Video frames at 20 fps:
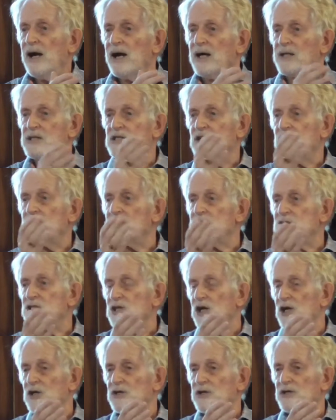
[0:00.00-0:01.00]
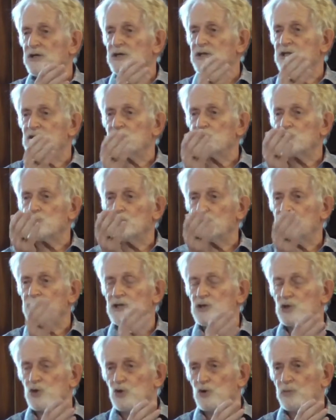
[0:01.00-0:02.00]
and so much so that it distorted
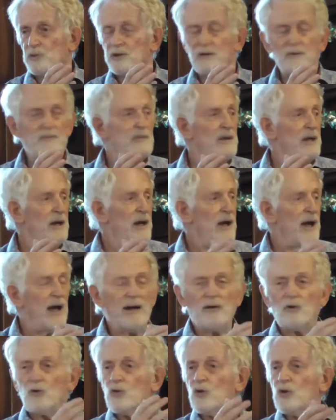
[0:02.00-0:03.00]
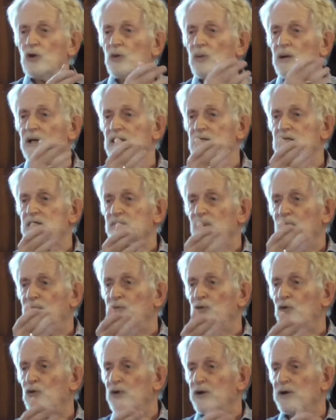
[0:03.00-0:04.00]
its orbit, and all the ones
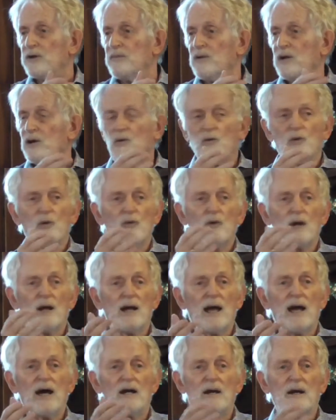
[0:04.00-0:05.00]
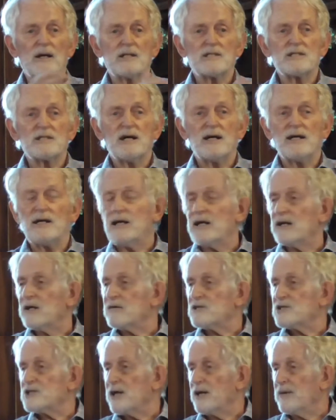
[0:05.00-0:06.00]
before it were slightly out
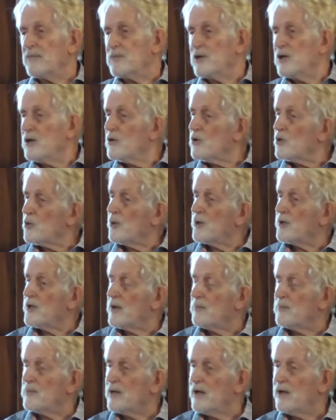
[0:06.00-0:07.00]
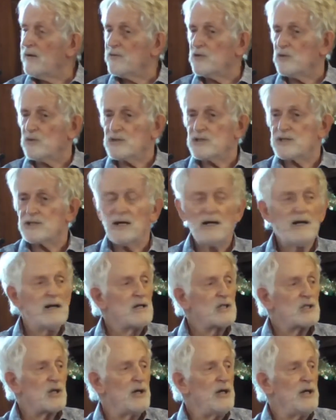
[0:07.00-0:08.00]
of sync with what had happened afterwards.
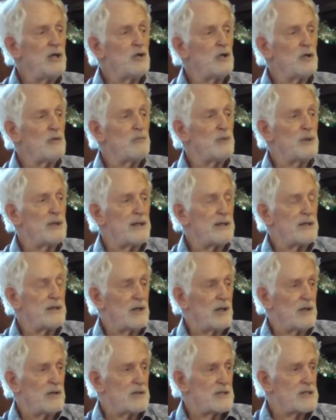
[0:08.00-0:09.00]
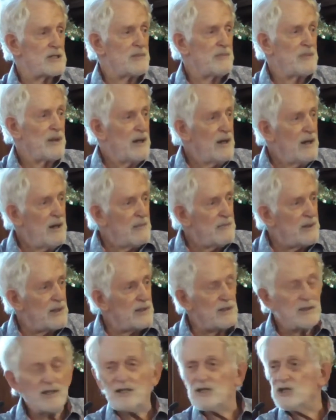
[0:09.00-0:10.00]
So he couldn't predict those.
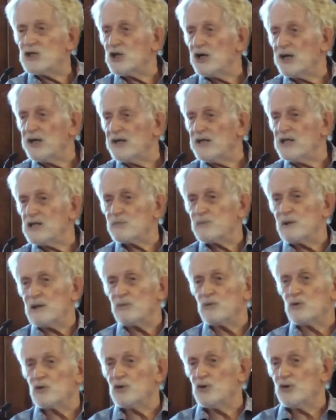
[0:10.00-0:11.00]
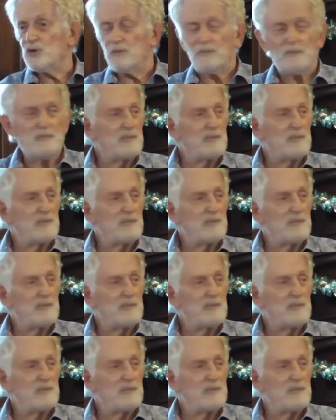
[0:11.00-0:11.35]
But the Chinese people could.